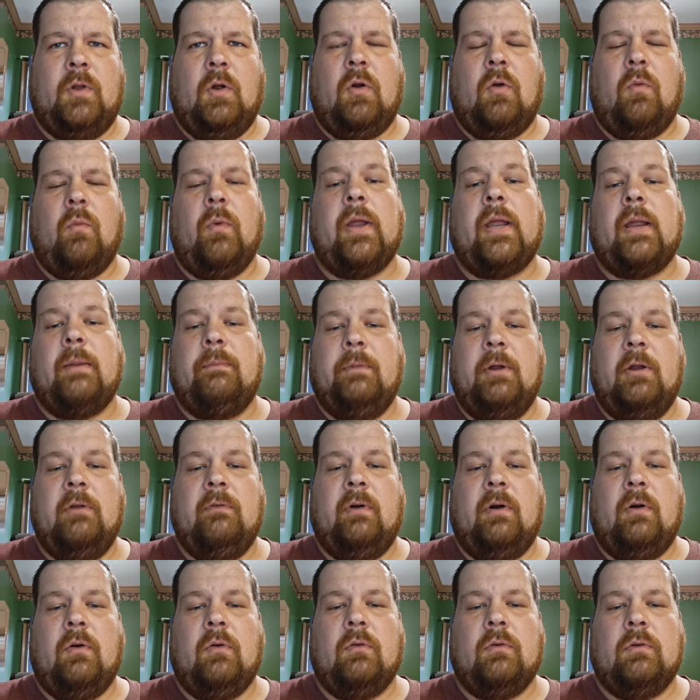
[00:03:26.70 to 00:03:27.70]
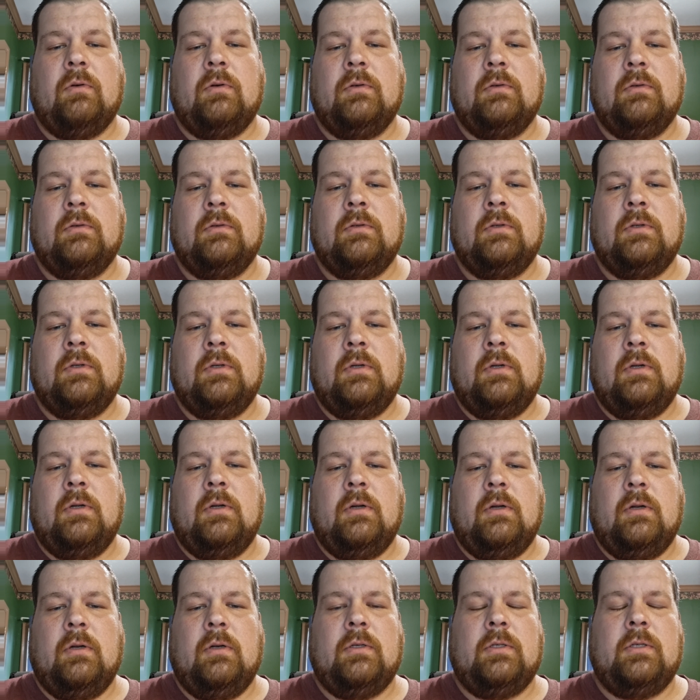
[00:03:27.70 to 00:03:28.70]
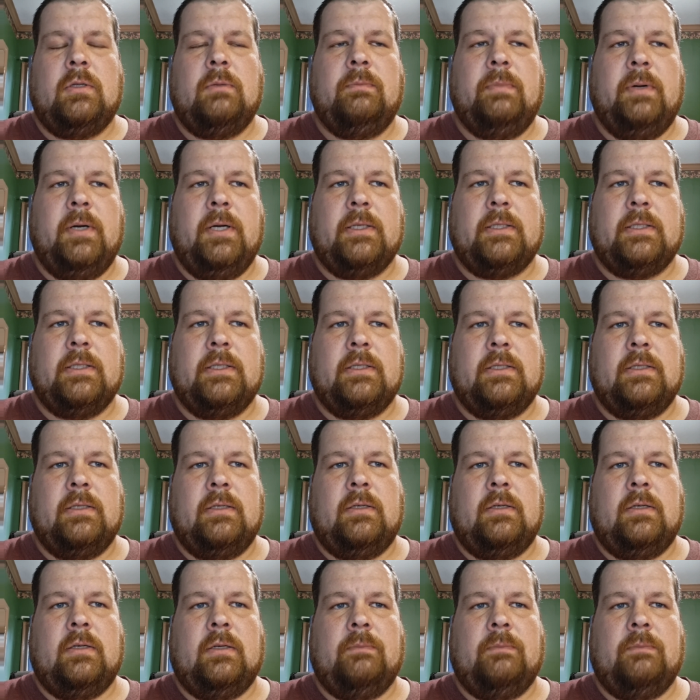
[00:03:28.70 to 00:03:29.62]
or we can move on to buses.